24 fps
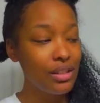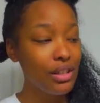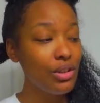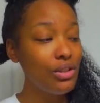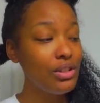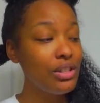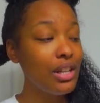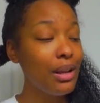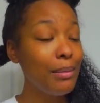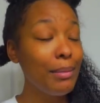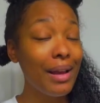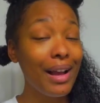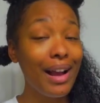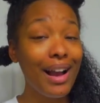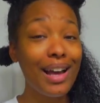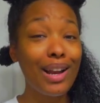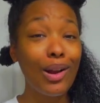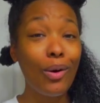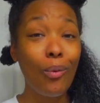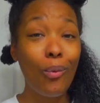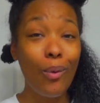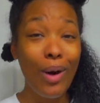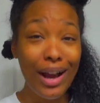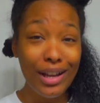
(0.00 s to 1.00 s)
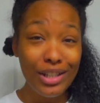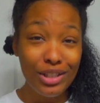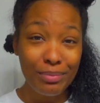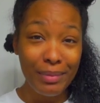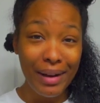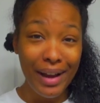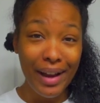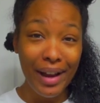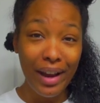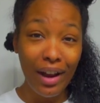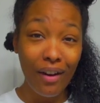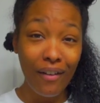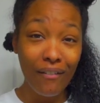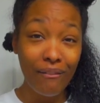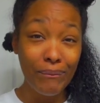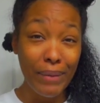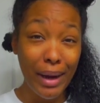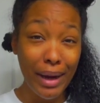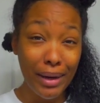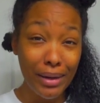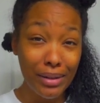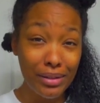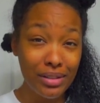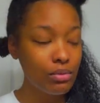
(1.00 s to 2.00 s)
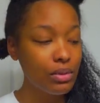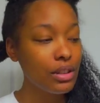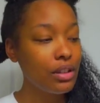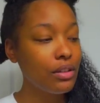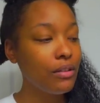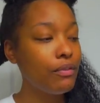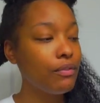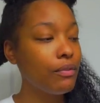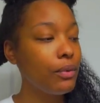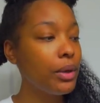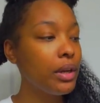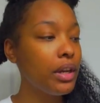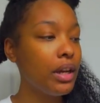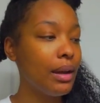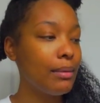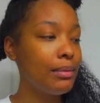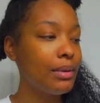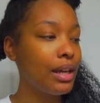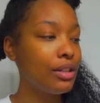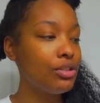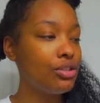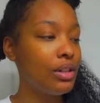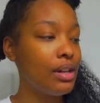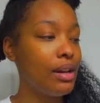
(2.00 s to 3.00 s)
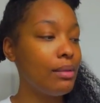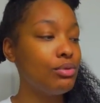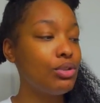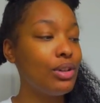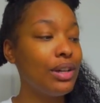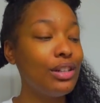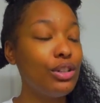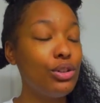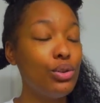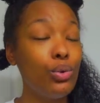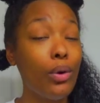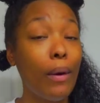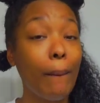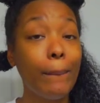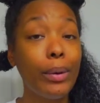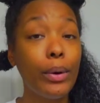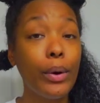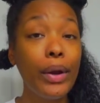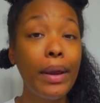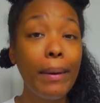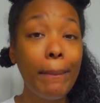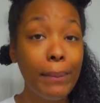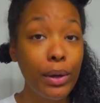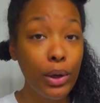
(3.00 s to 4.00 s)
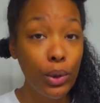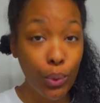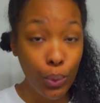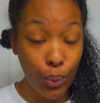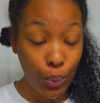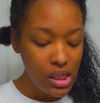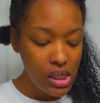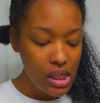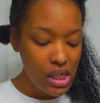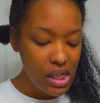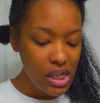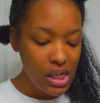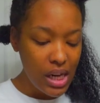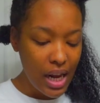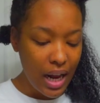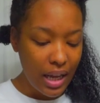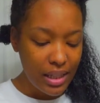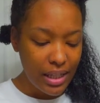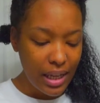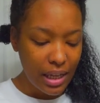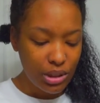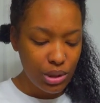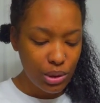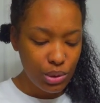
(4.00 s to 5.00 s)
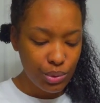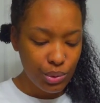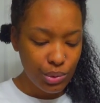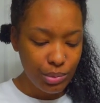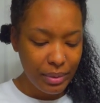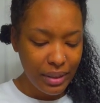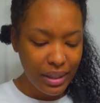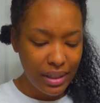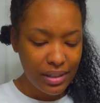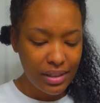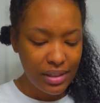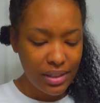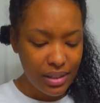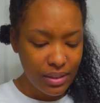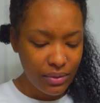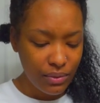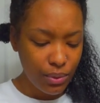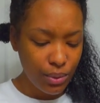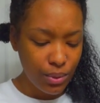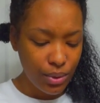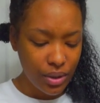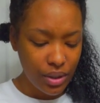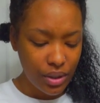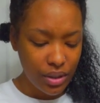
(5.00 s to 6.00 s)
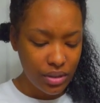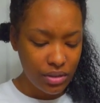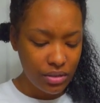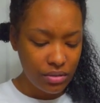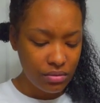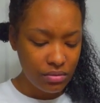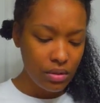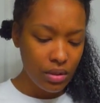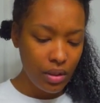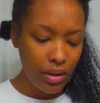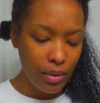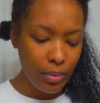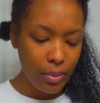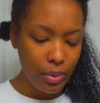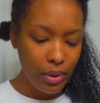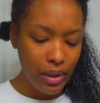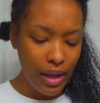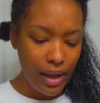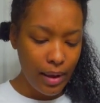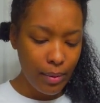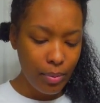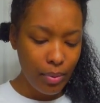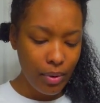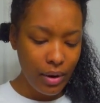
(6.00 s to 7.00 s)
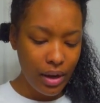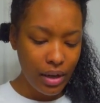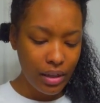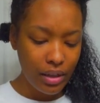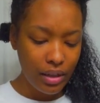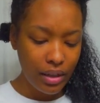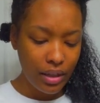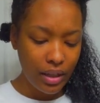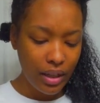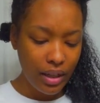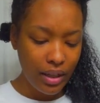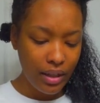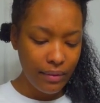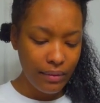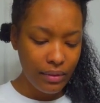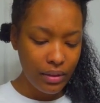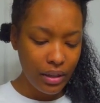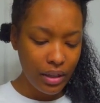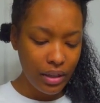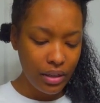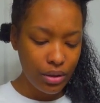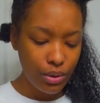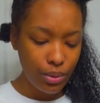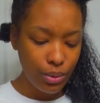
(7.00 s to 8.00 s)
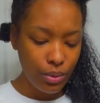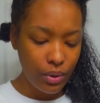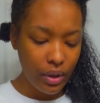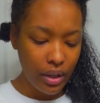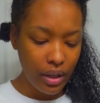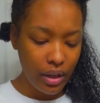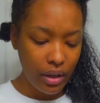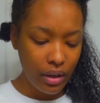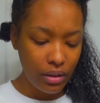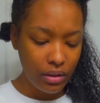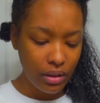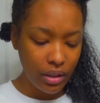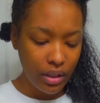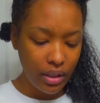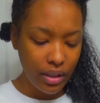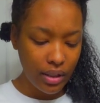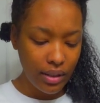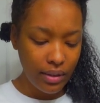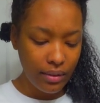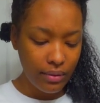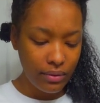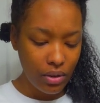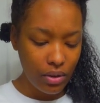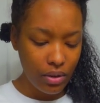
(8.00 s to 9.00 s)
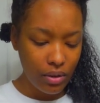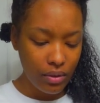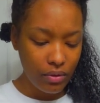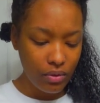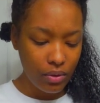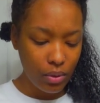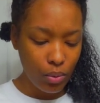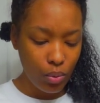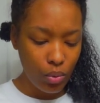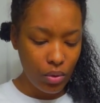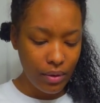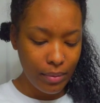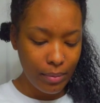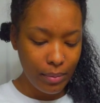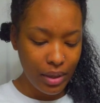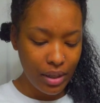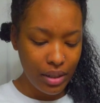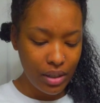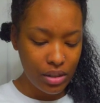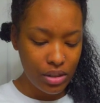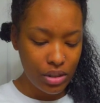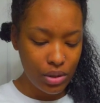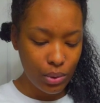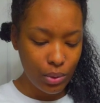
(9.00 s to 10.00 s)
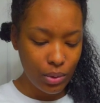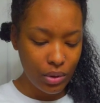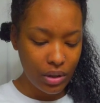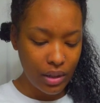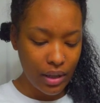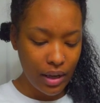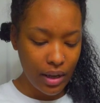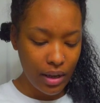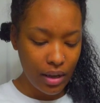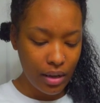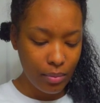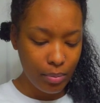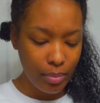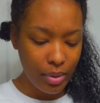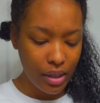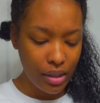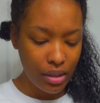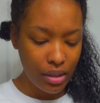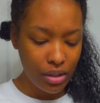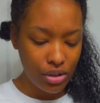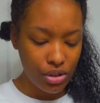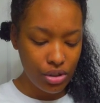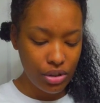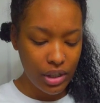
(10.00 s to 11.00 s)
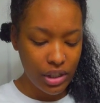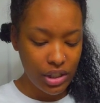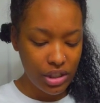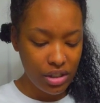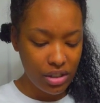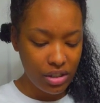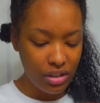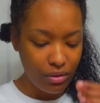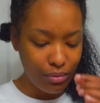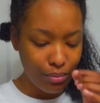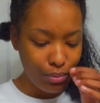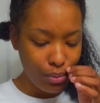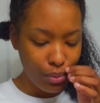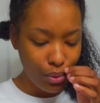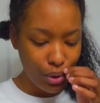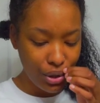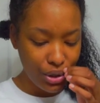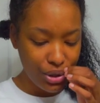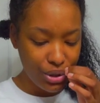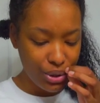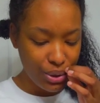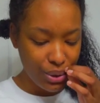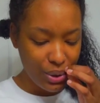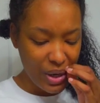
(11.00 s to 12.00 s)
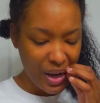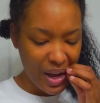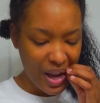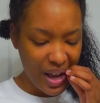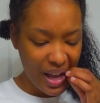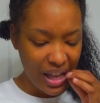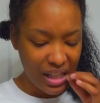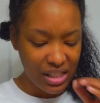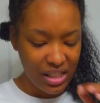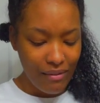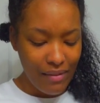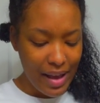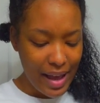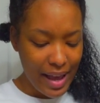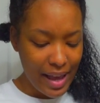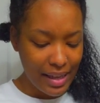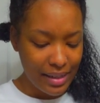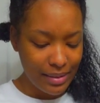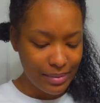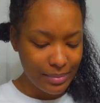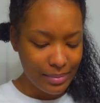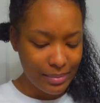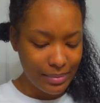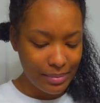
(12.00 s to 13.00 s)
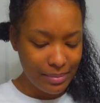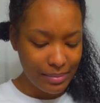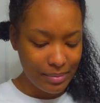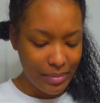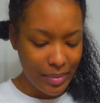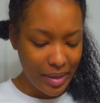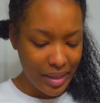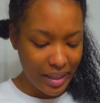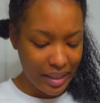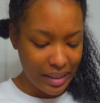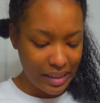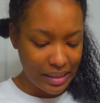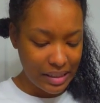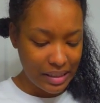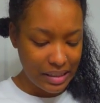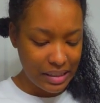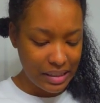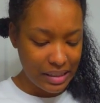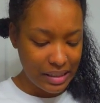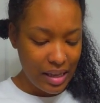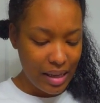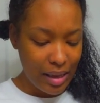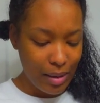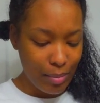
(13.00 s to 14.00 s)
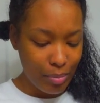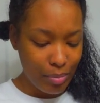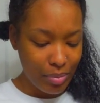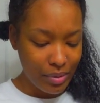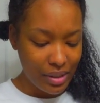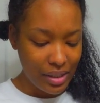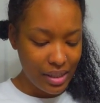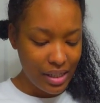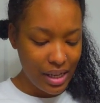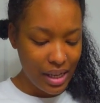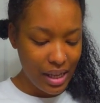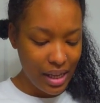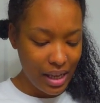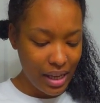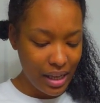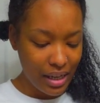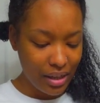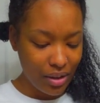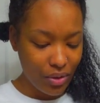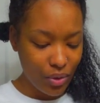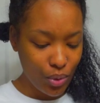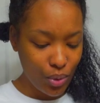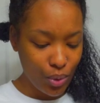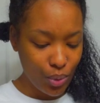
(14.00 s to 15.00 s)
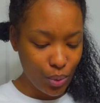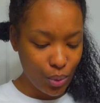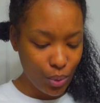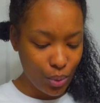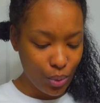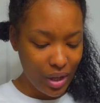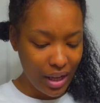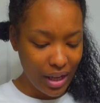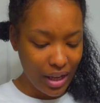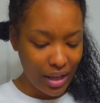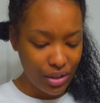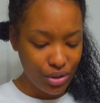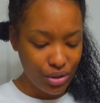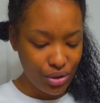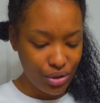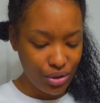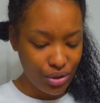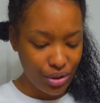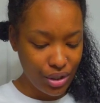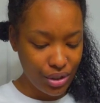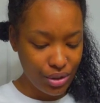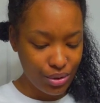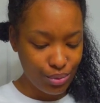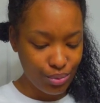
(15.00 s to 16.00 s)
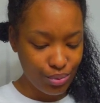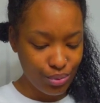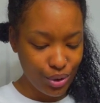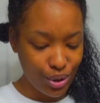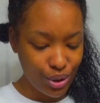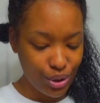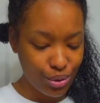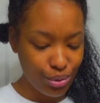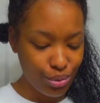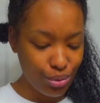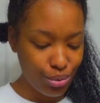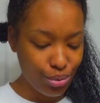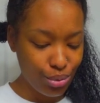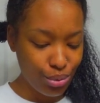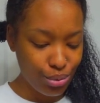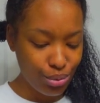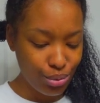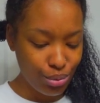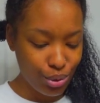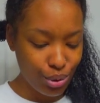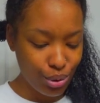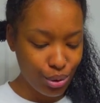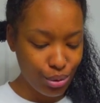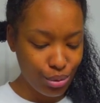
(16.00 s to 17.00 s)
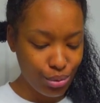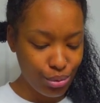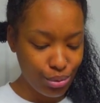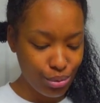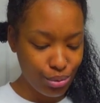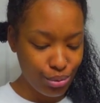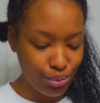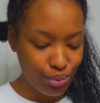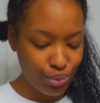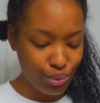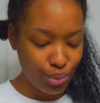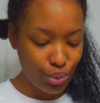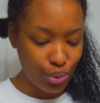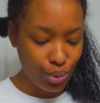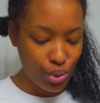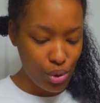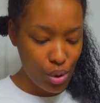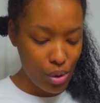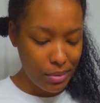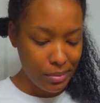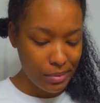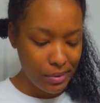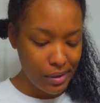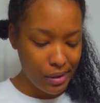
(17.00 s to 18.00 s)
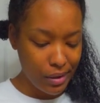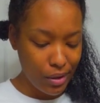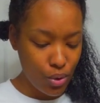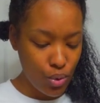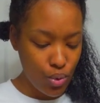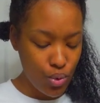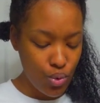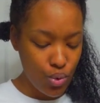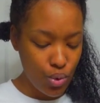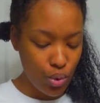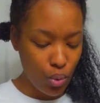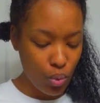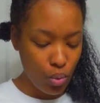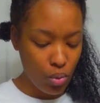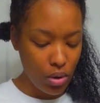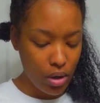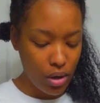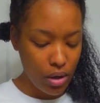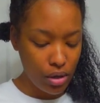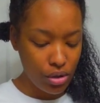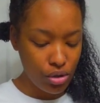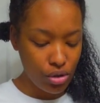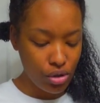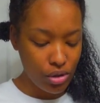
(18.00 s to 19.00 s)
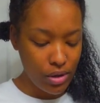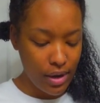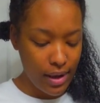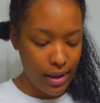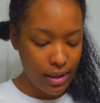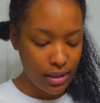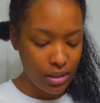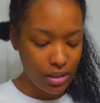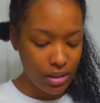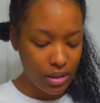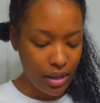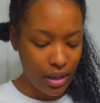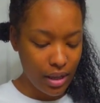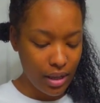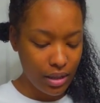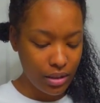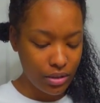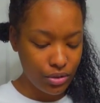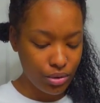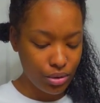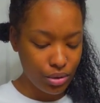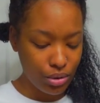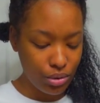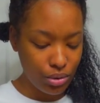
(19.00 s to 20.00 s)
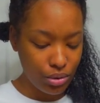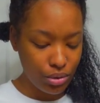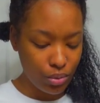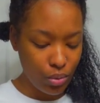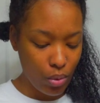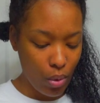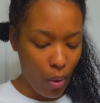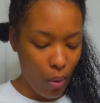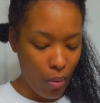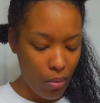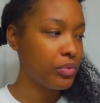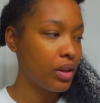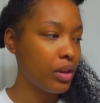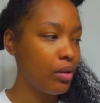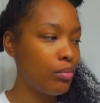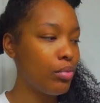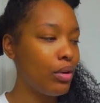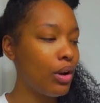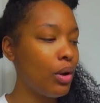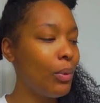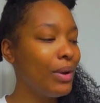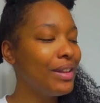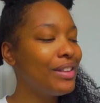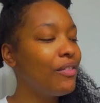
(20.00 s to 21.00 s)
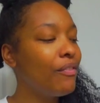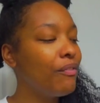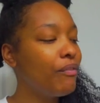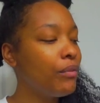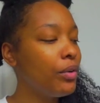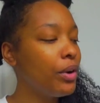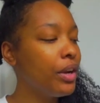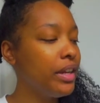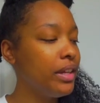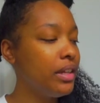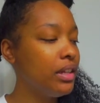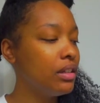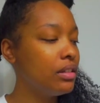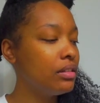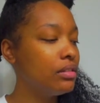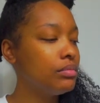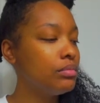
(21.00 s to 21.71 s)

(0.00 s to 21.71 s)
So you tell me I gotta wash my hair first? What the freak? I'm not trying, I'm trying to do a pre-poo. I thought this would be good for apply product evenly through hair, leave on for one minute to allow penetration of moisturized vitamins and botanical extracts. Rinse through the, through the warm and cool water, dry down usual. Bro, what the freak?